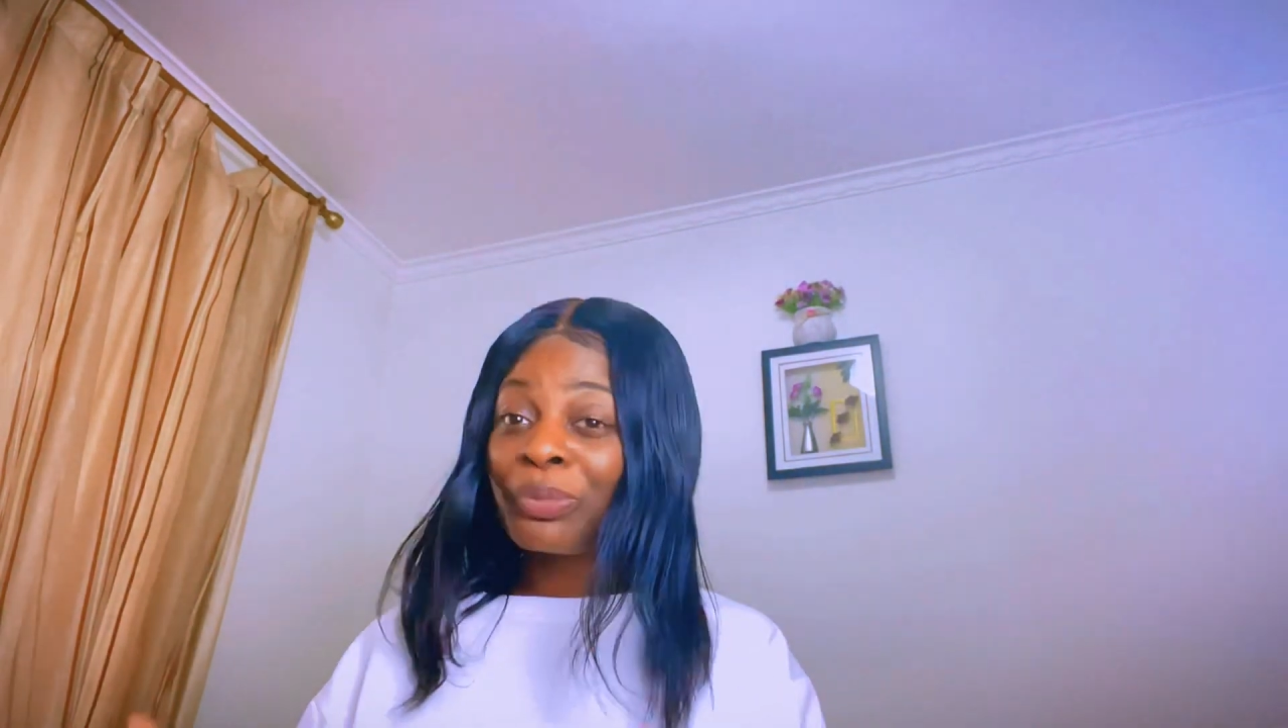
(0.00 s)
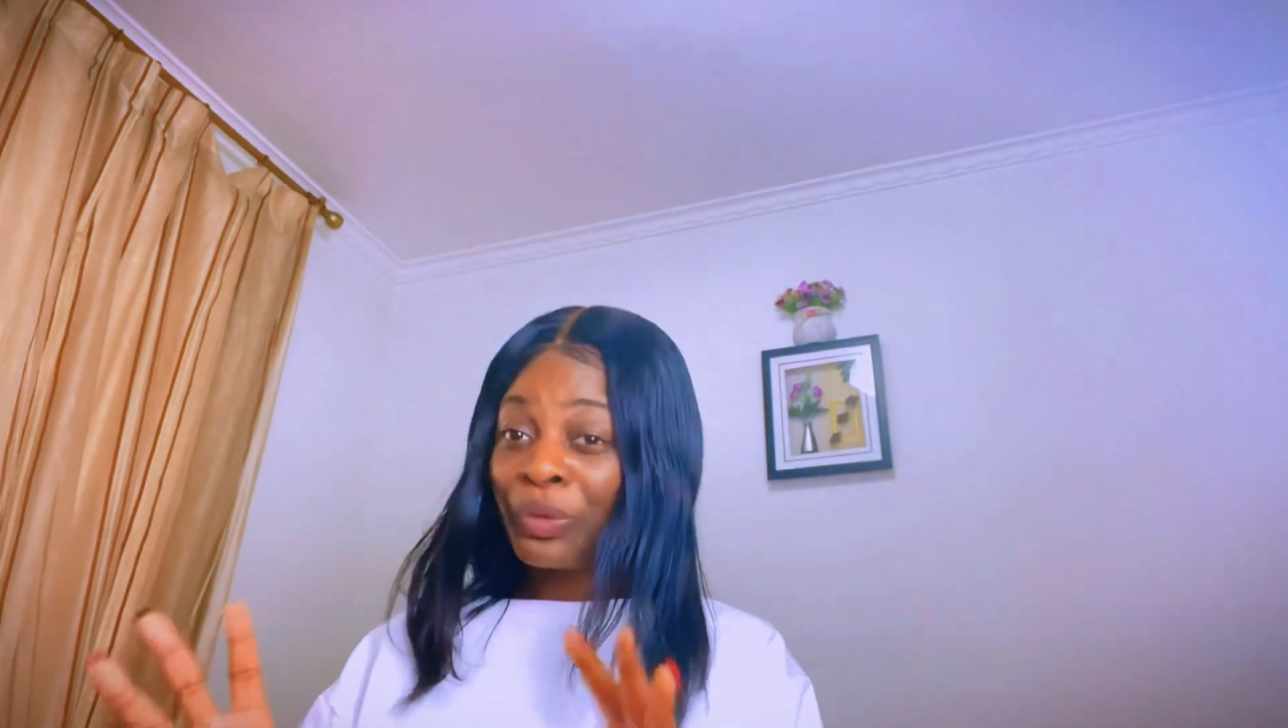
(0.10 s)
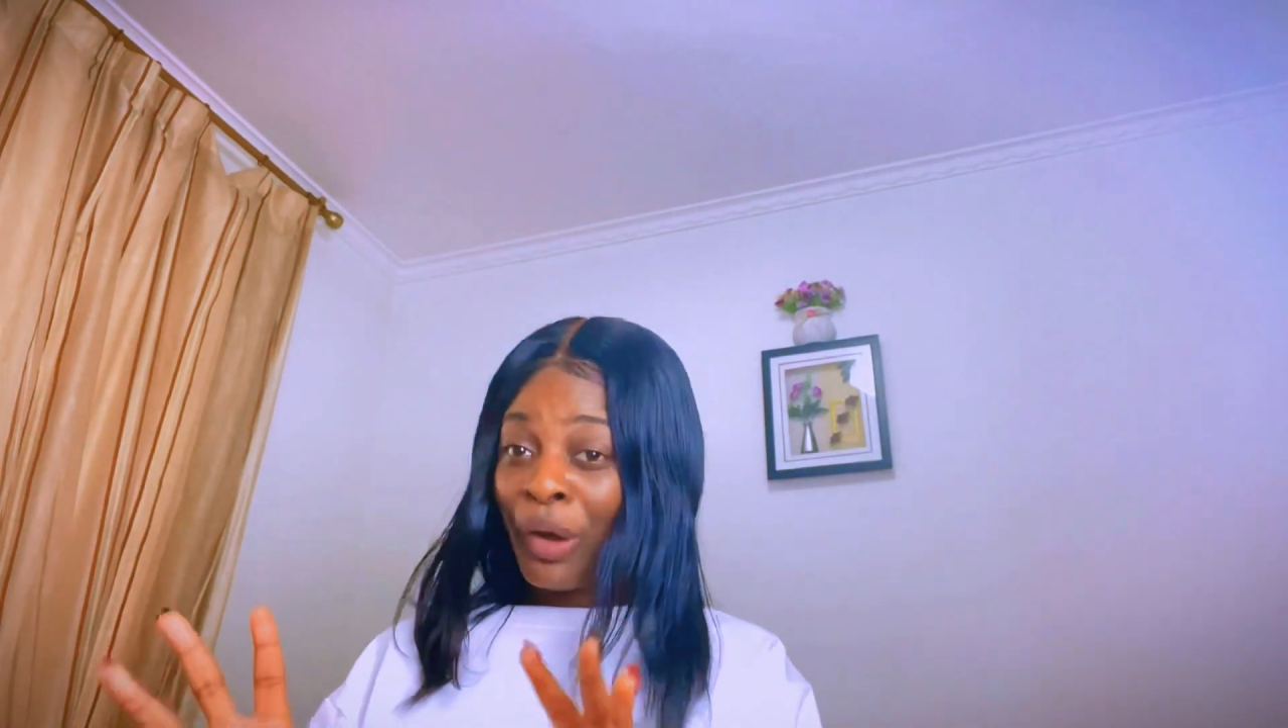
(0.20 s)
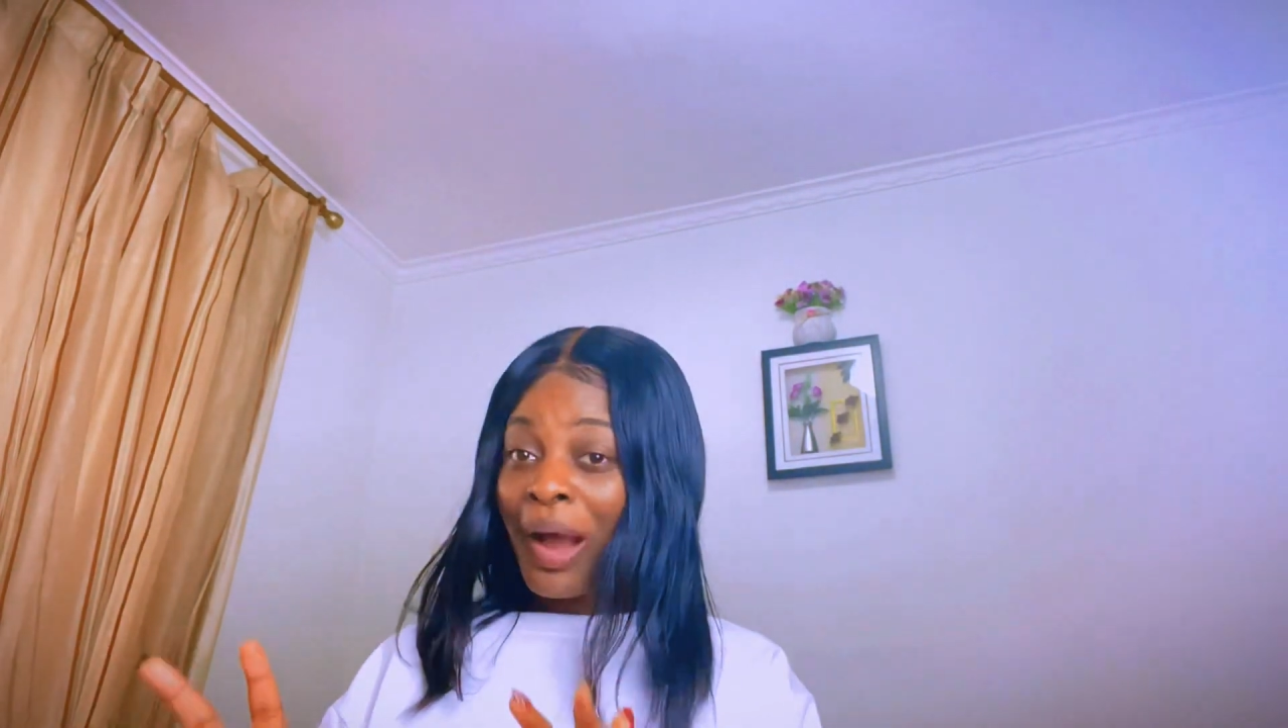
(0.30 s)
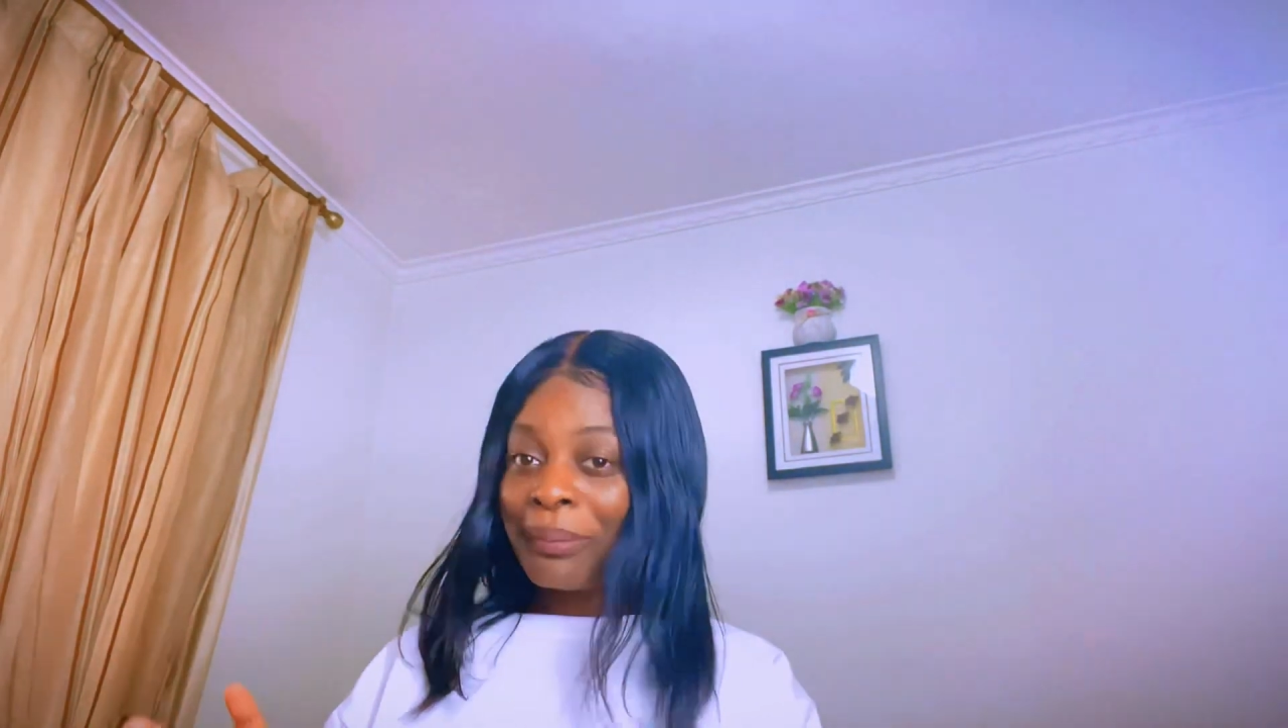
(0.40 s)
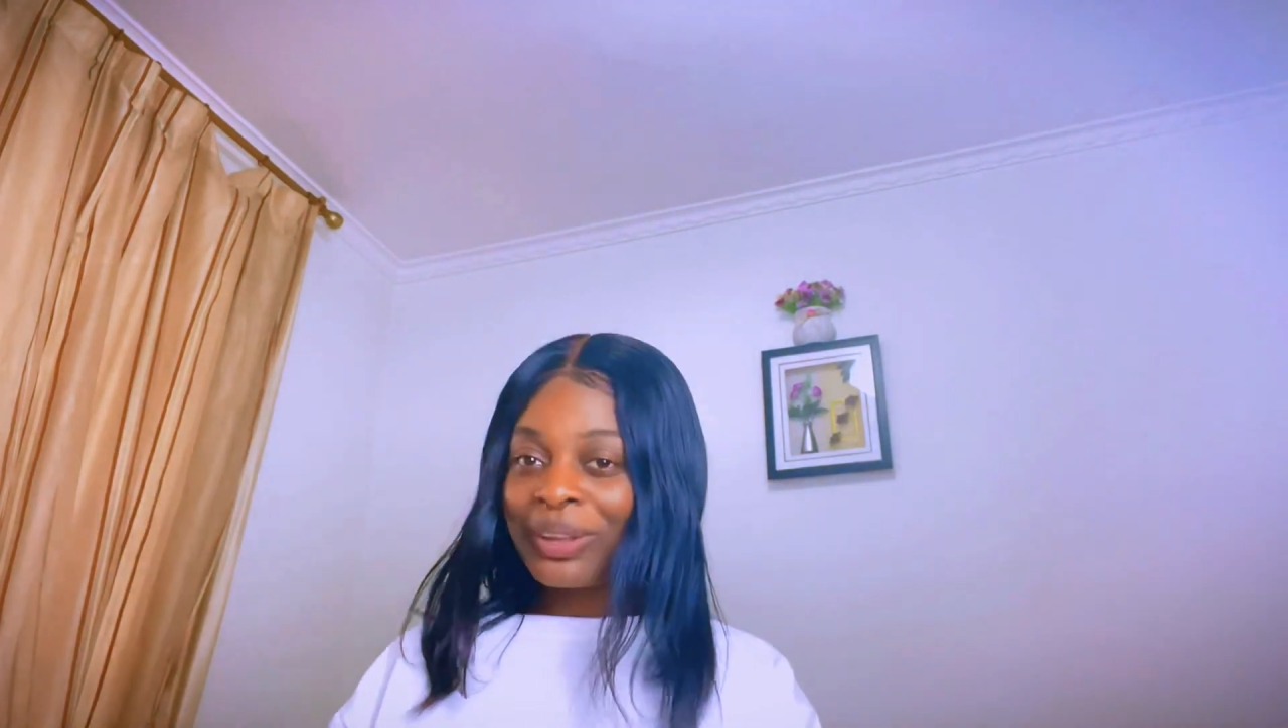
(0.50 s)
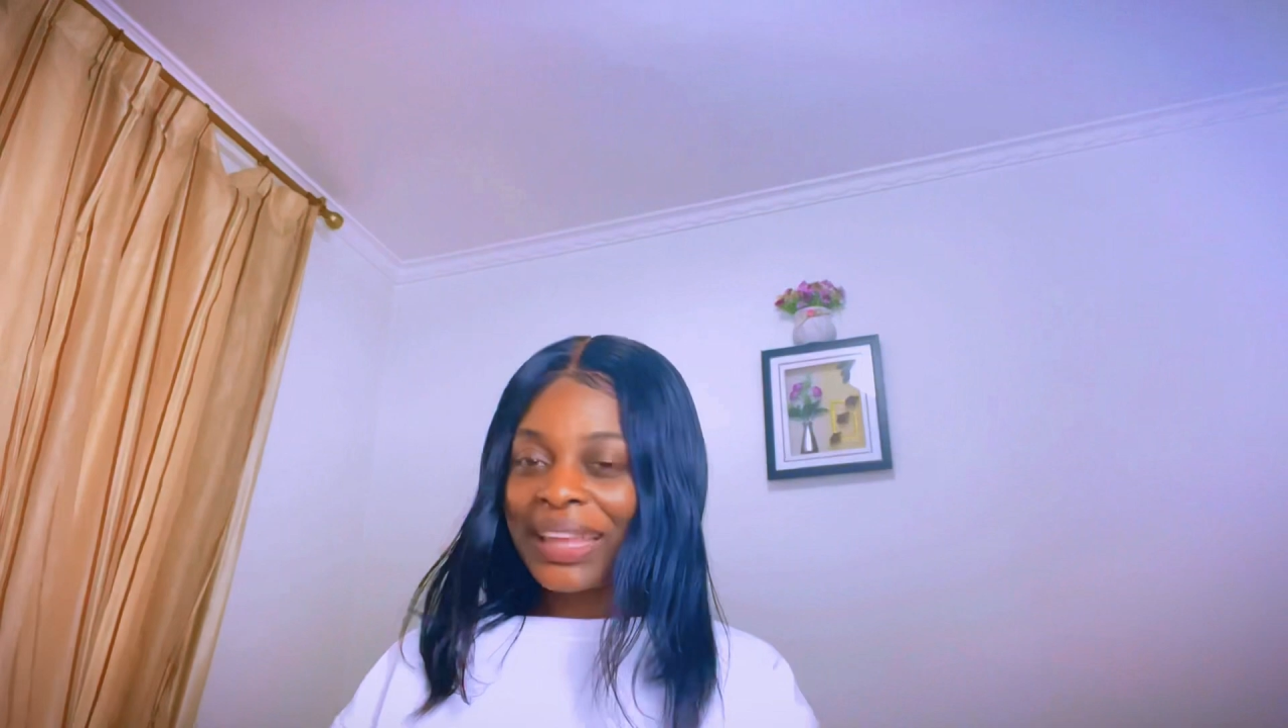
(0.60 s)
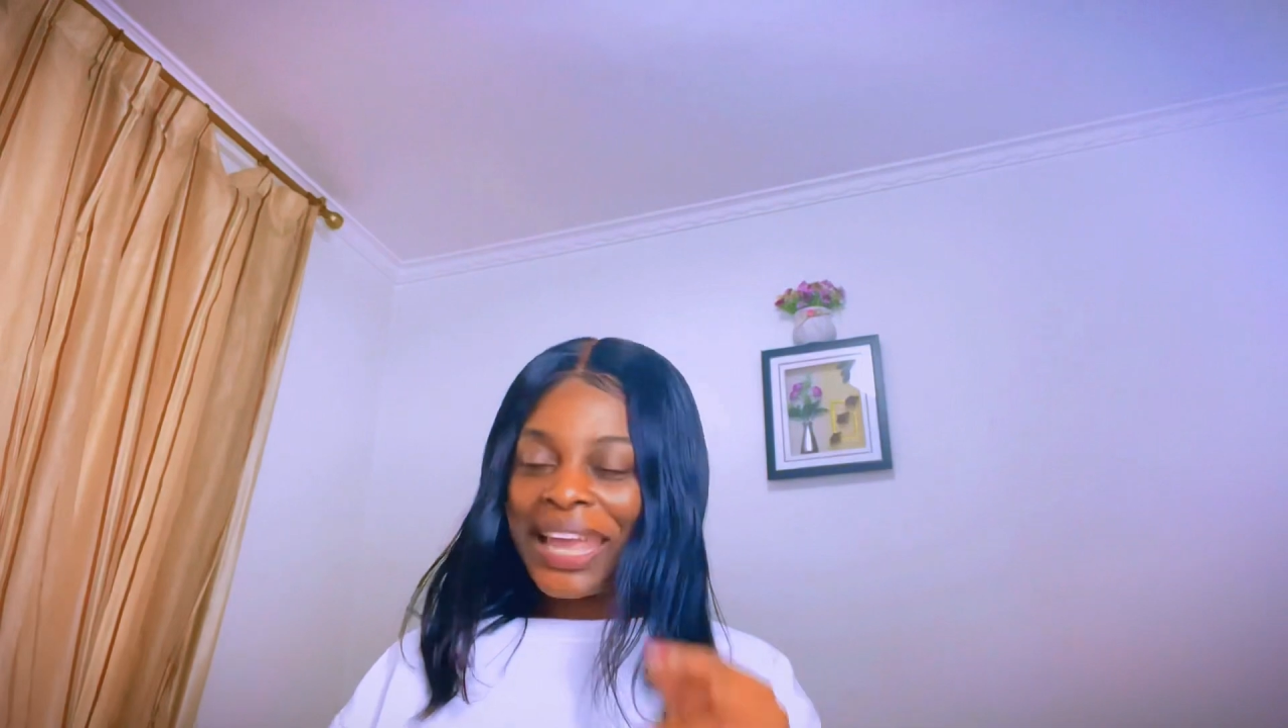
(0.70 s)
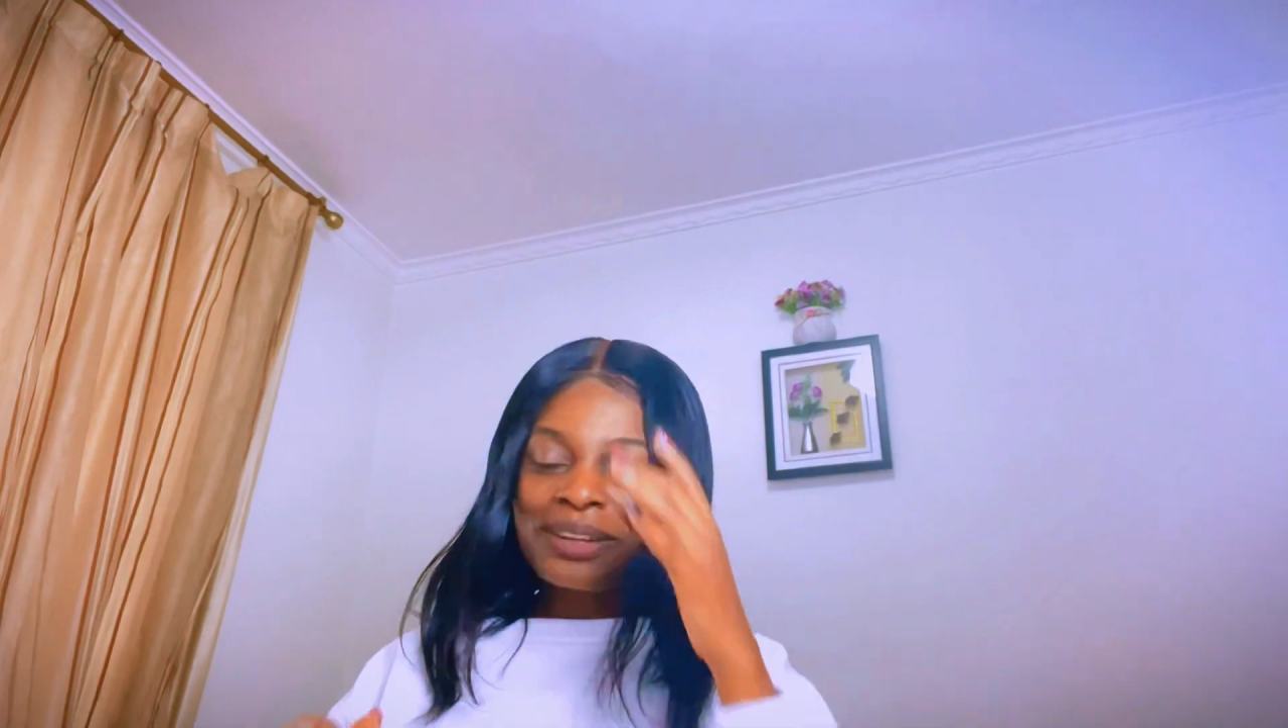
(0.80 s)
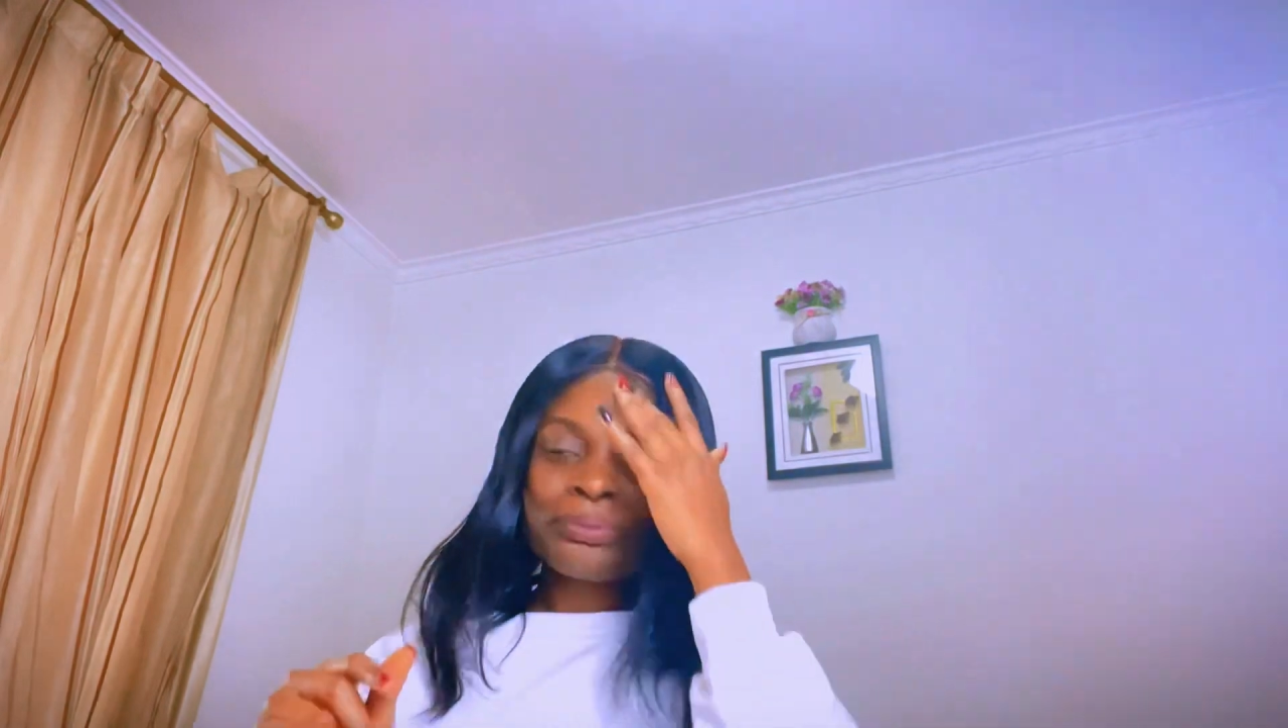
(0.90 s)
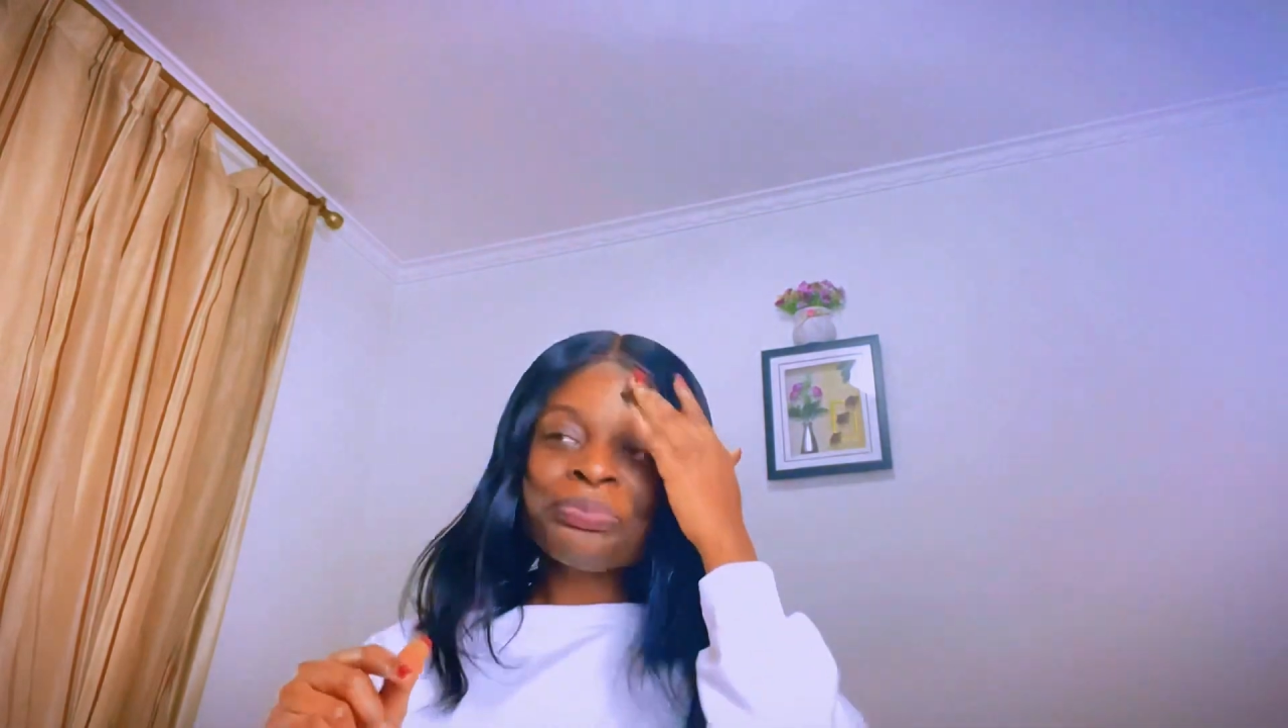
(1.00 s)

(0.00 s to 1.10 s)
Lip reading: you come, okay?